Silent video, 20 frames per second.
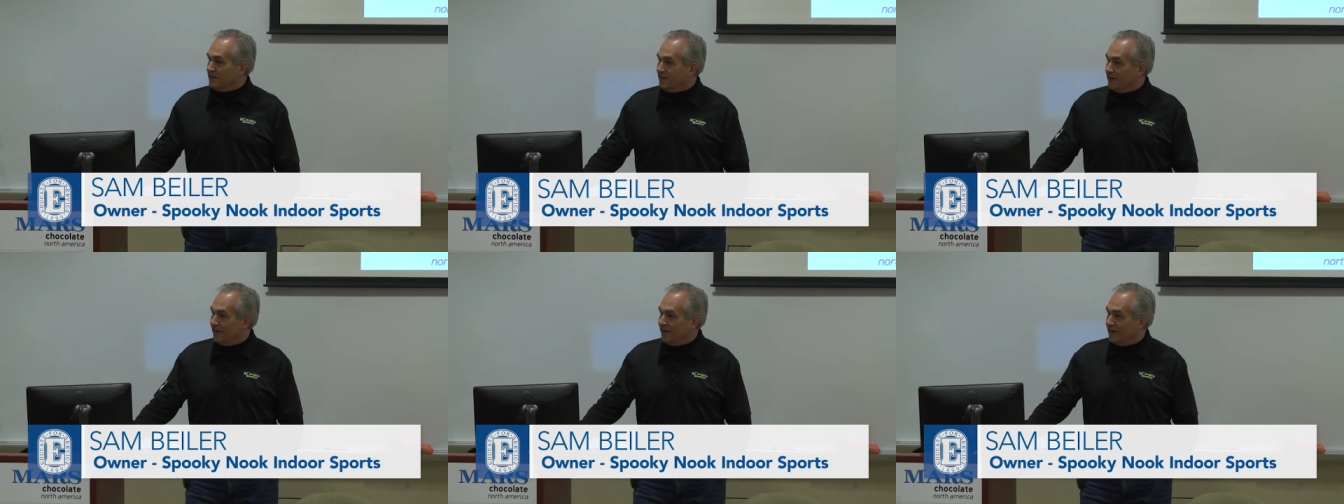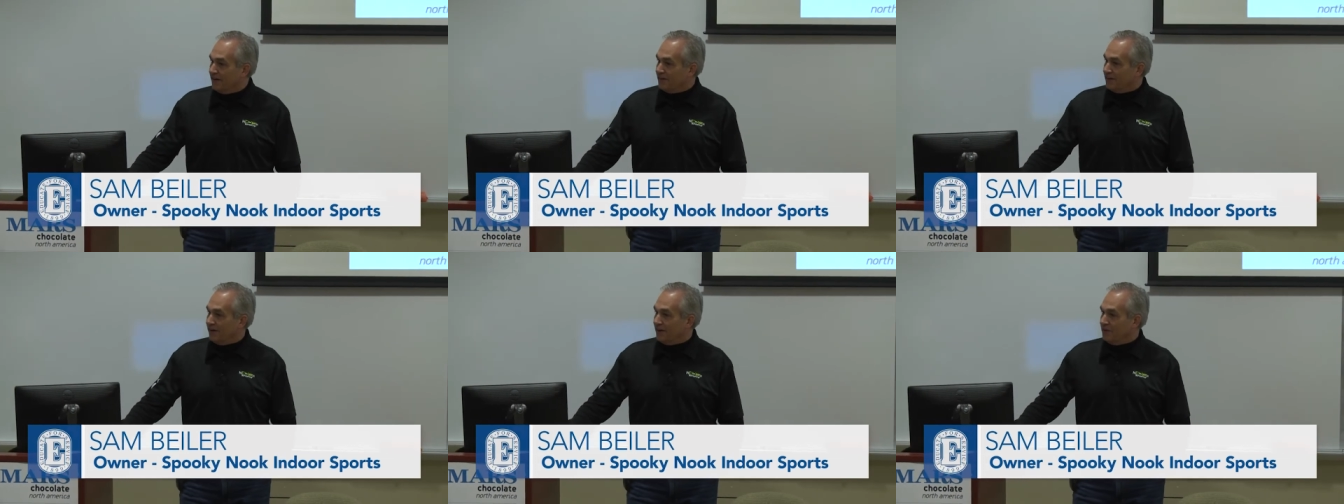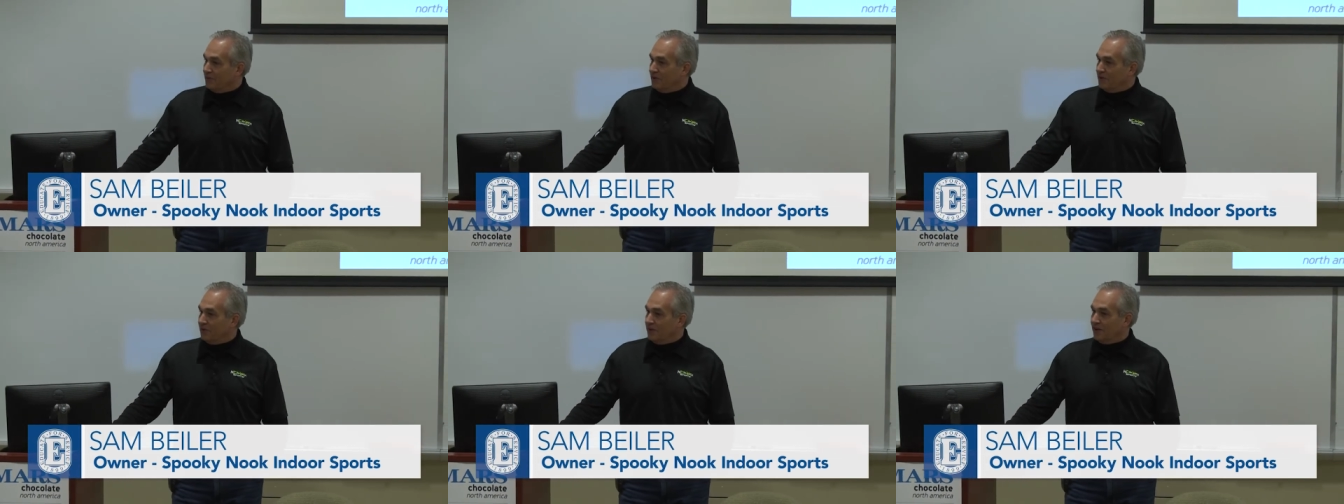and
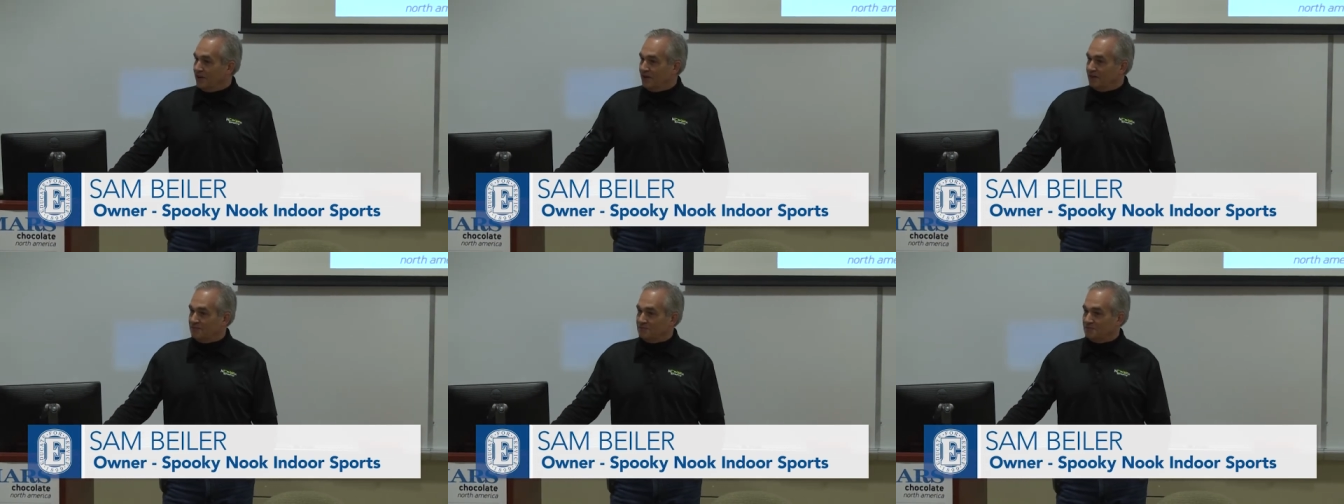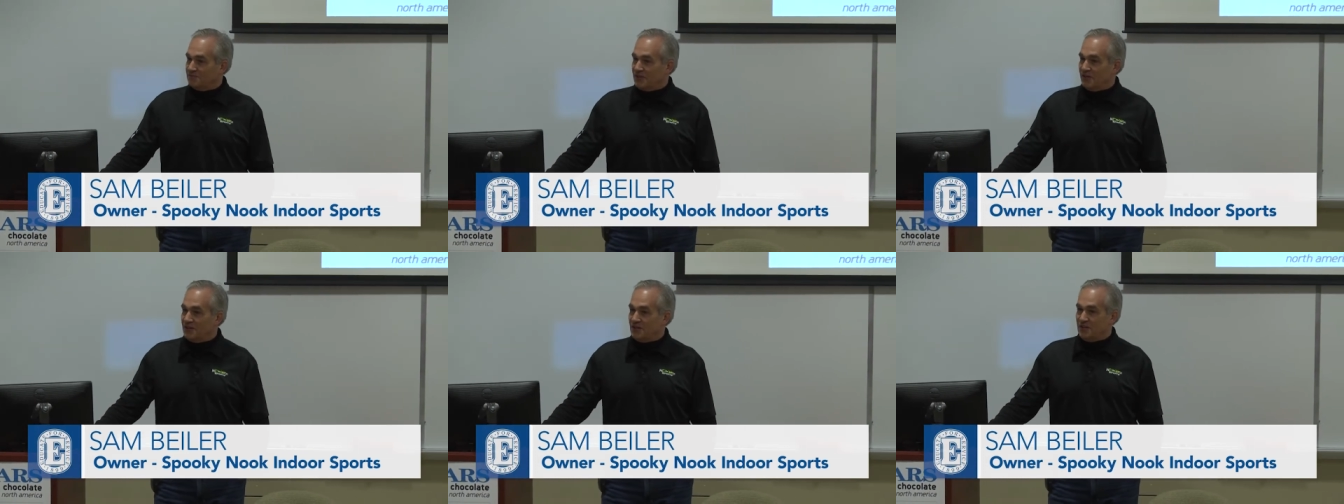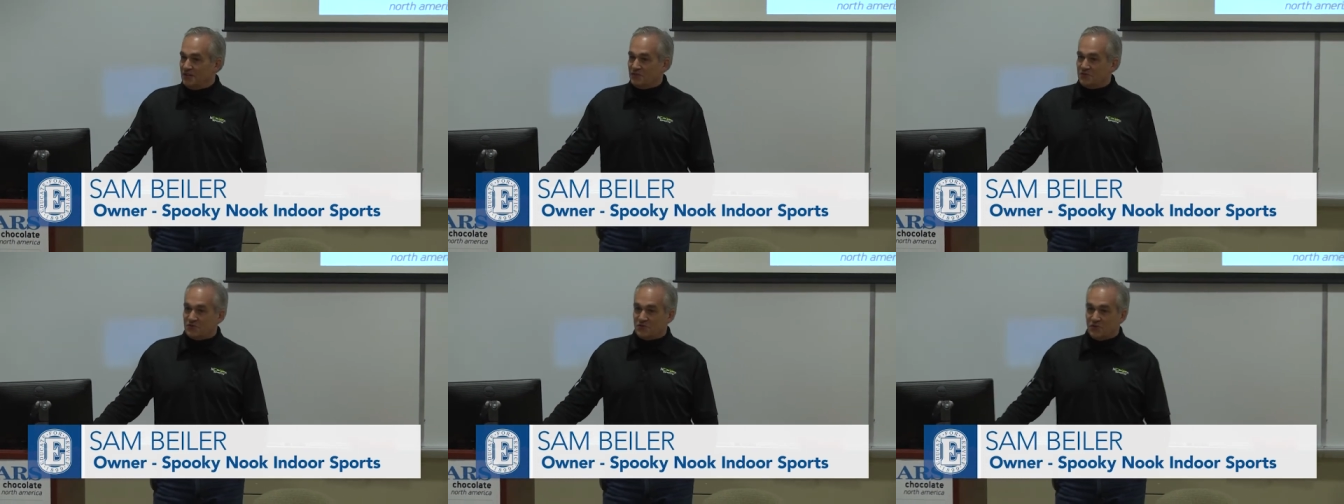I will uh, tell
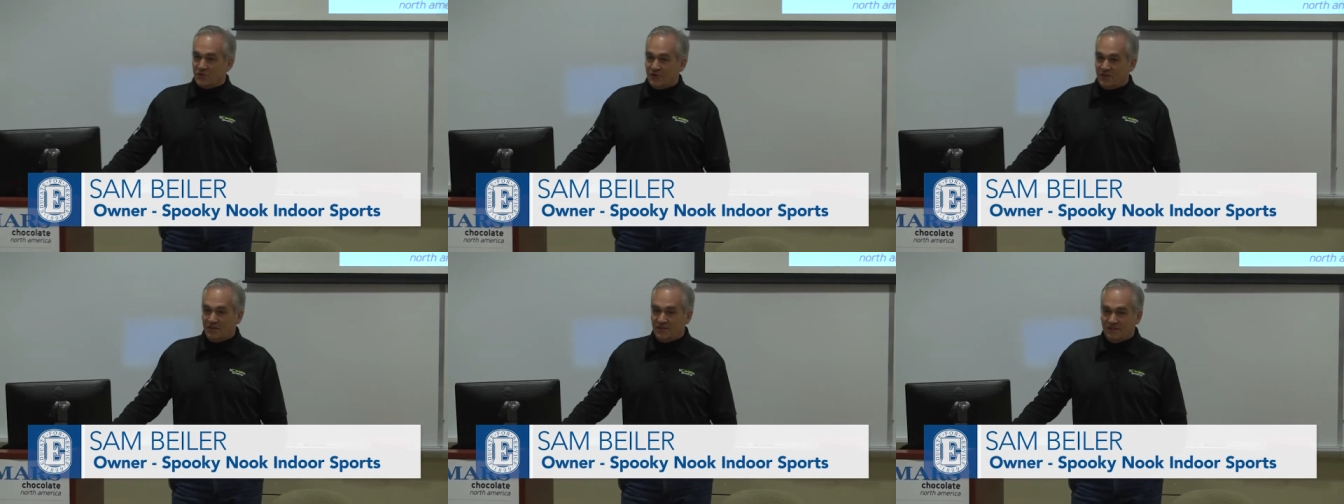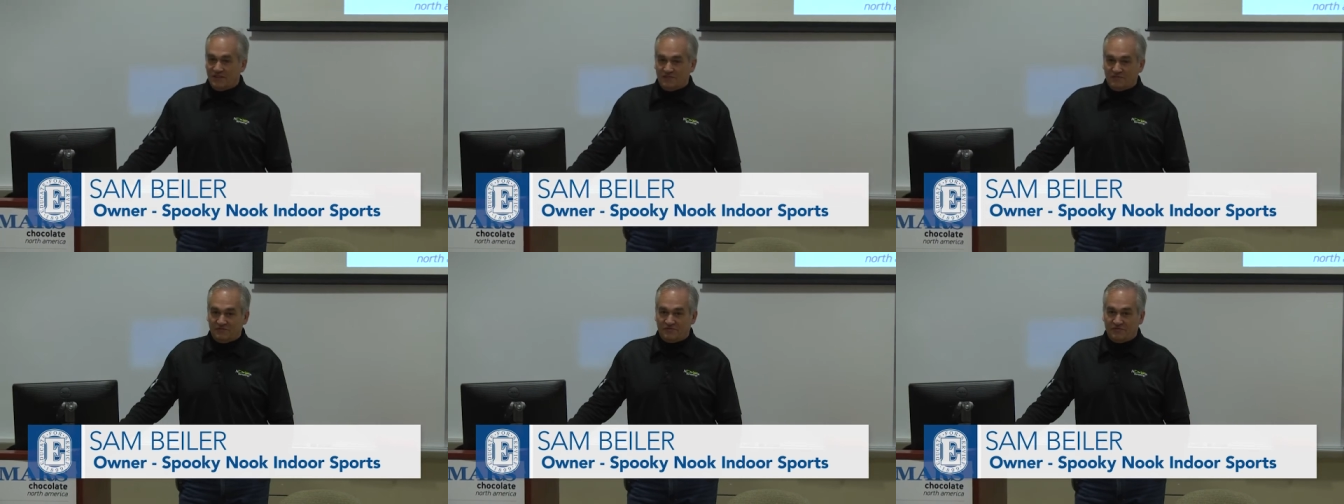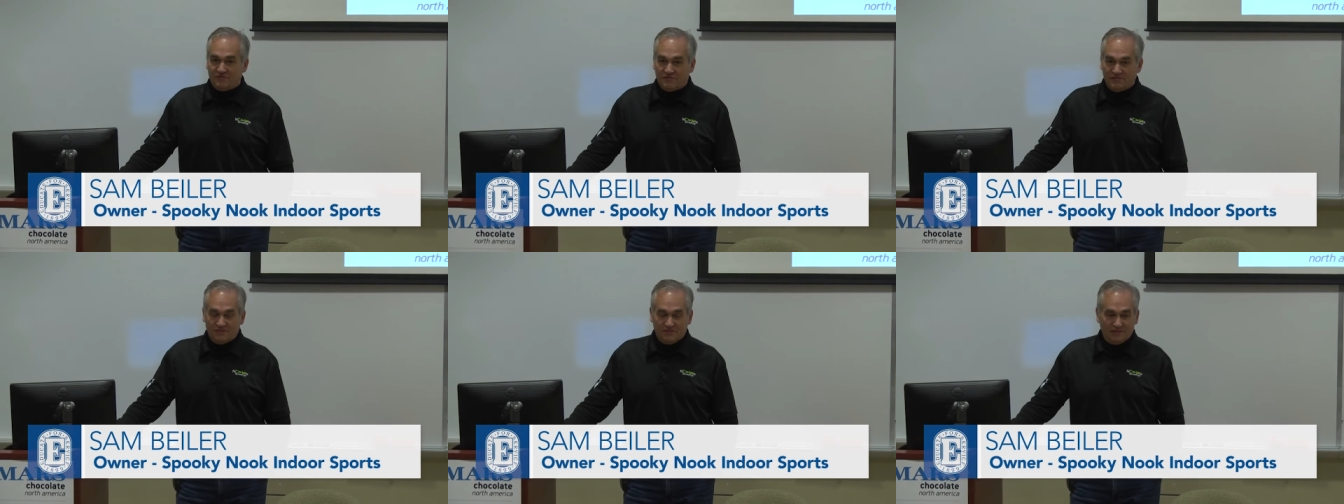you the story
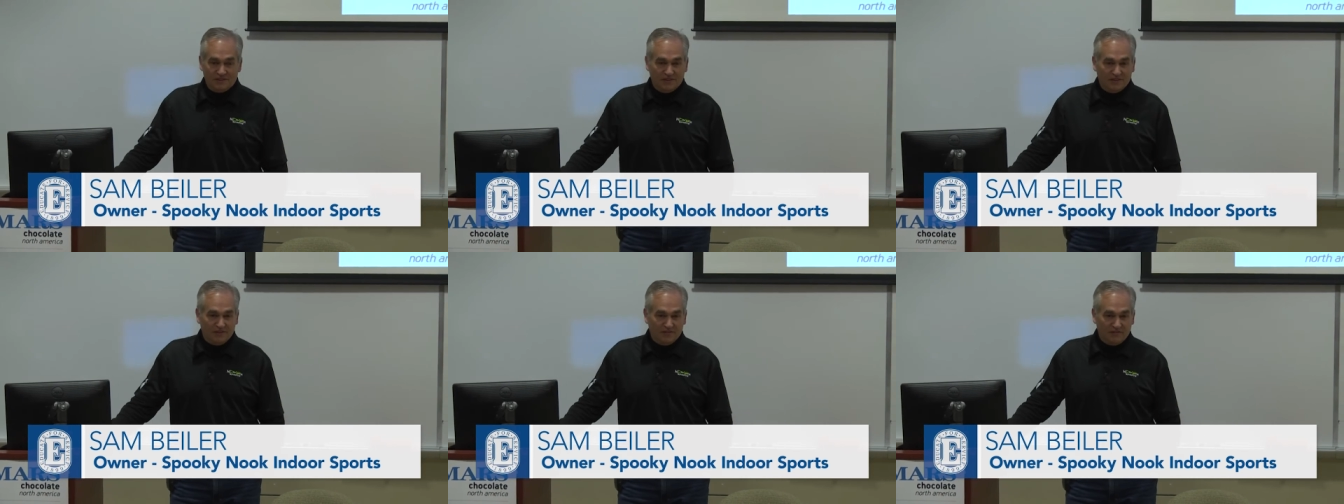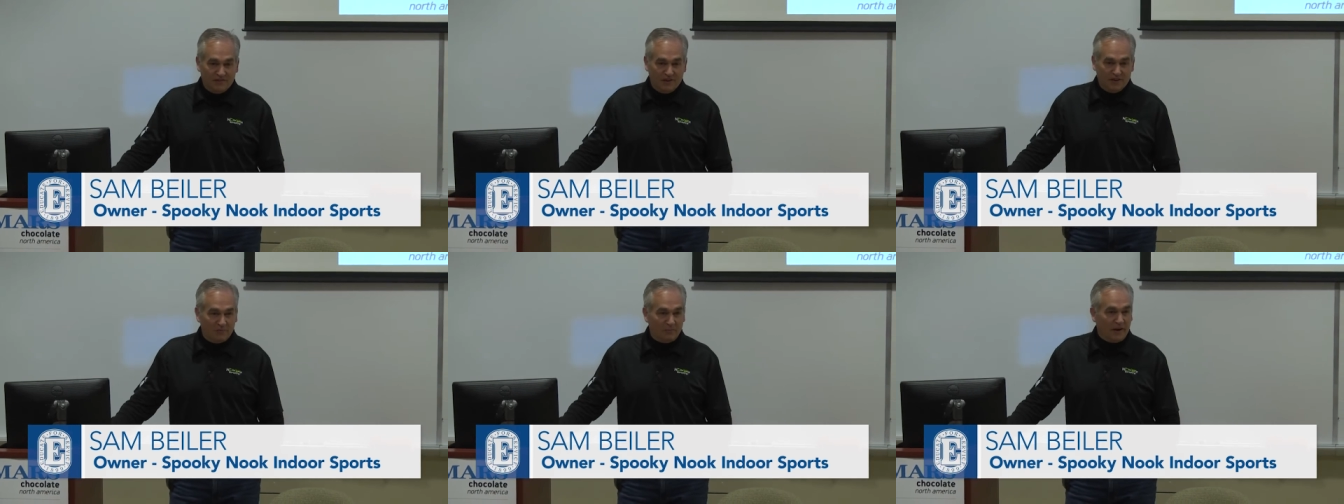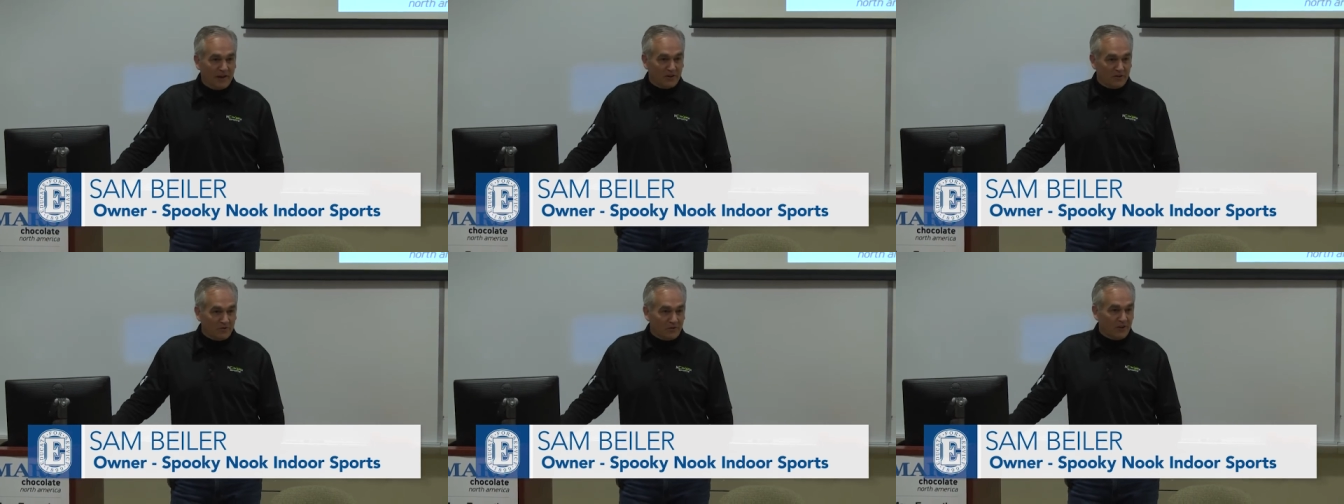of, of uh,
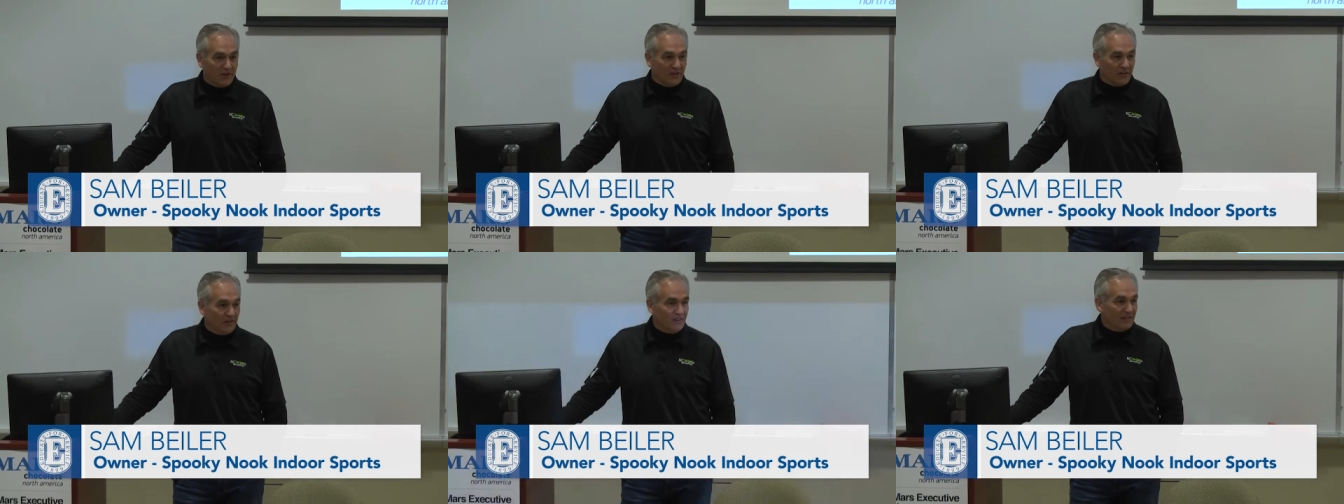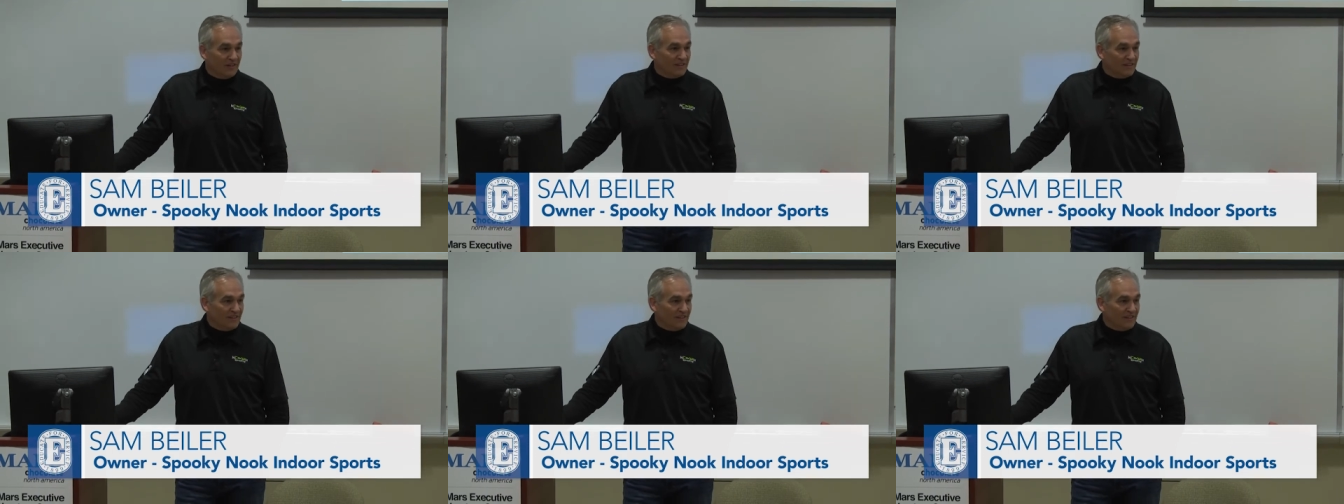my career.